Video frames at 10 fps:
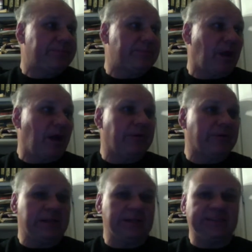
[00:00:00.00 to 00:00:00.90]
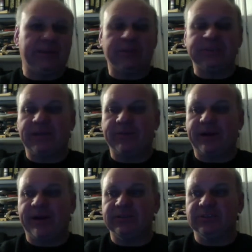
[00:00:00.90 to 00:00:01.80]
honoring Led Zeppelin type of
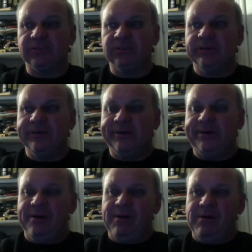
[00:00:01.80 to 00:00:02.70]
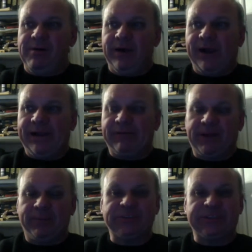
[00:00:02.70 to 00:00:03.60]
concert. I have a
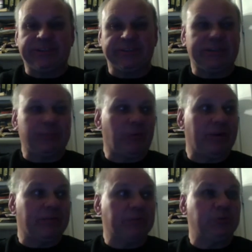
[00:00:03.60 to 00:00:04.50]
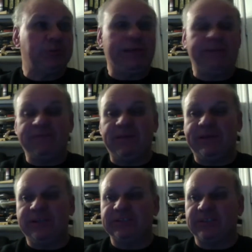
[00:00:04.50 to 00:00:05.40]
couple of singers, and one of them should be a
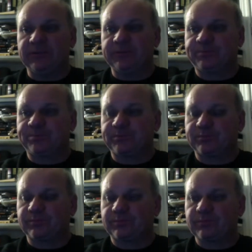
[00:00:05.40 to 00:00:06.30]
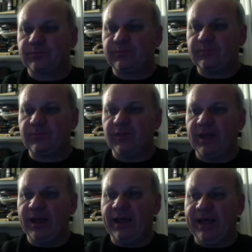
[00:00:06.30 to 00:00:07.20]
female singer.
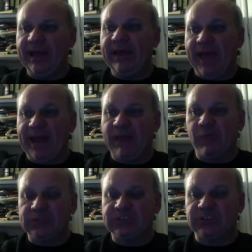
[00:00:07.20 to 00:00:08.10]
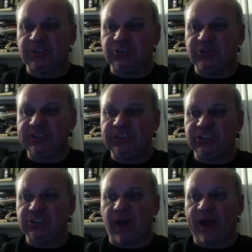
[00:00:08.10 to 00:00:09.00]
And Ann Wilson's a good choice.
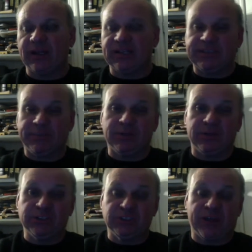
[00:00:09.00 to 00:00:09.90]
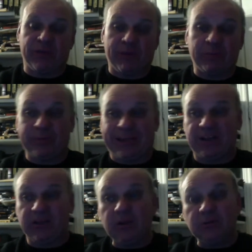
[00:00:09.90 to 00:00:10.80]
She's not a Led Zeppelin. She's not a Robert Plant
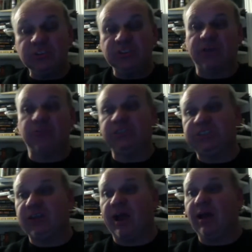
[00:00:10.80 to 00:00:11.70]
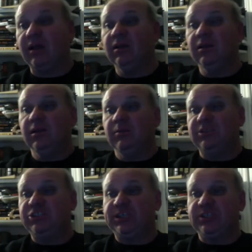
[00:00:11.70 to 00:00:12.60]
clone. She's got her own style,
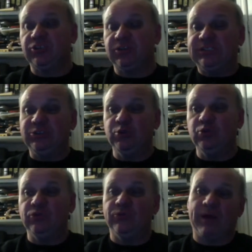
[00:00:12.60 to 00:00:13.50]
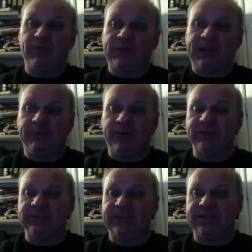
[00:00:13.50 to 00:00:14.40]
but she can certainly do the Robert Plant
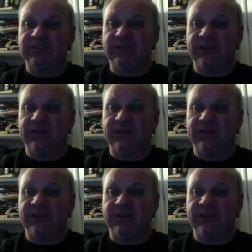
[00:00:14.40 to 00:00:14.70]
parts, and that's